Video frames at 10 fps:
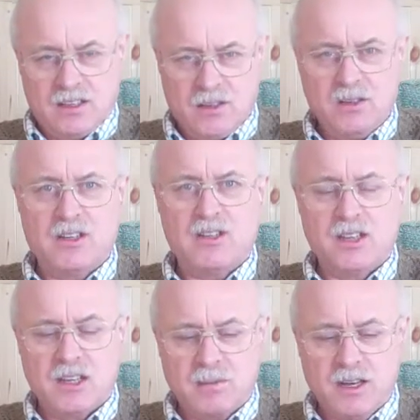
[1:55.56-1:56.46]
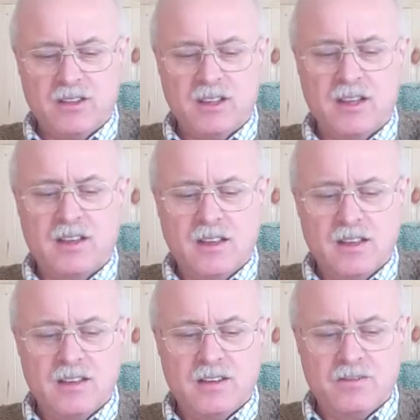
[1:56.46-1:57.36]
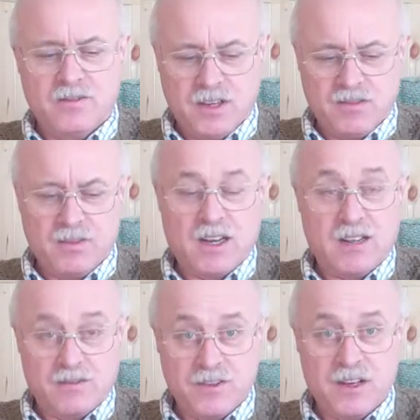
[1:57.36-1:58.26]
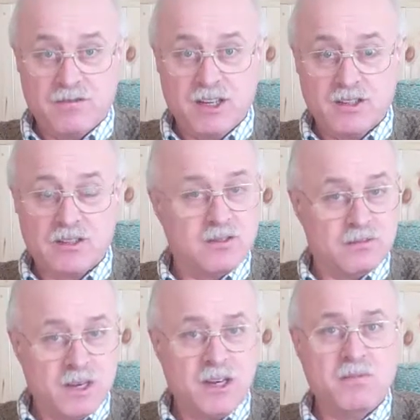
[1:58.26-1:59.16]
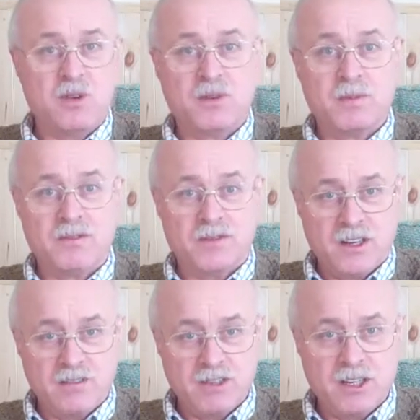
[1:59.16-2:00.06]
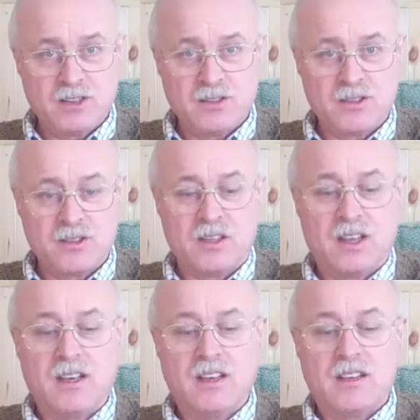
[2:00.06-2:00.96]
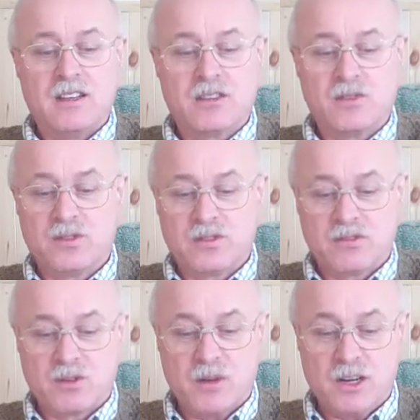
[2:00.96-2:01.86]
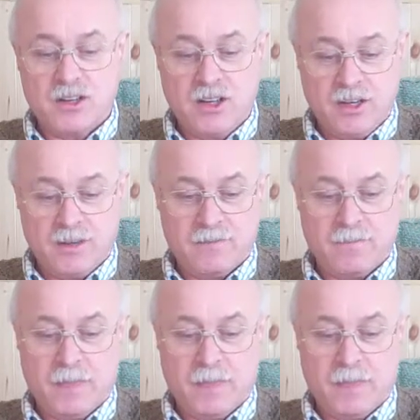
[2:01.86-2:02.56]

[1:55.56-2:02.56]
You need to think about the five reasons. There are many more, but 5 reasons is all that's required here.